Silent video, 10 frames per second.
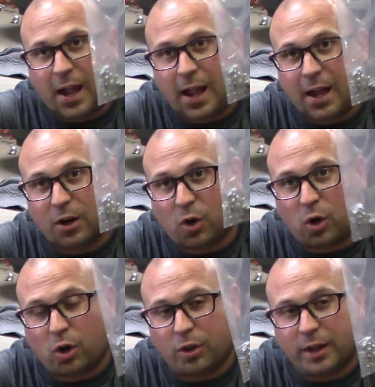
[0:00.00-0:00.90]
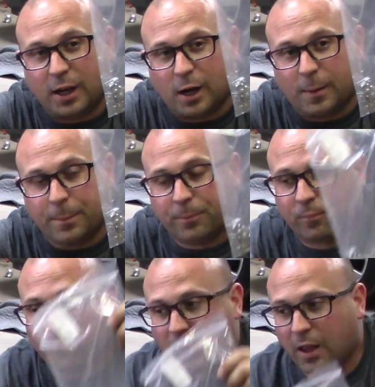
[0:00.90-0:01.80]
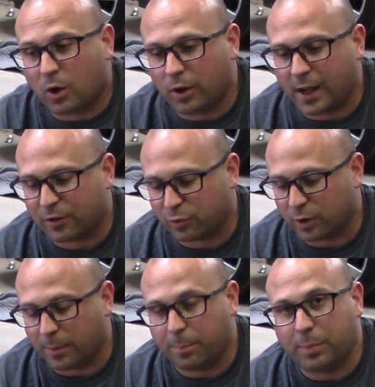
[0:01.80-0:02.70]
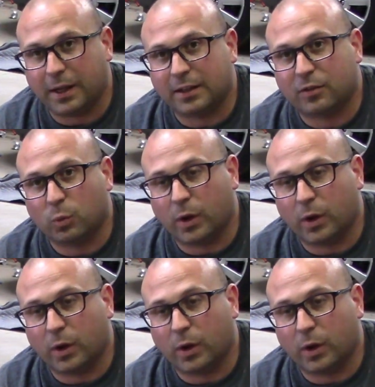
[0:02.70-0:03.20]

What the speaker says: and all the extra bits,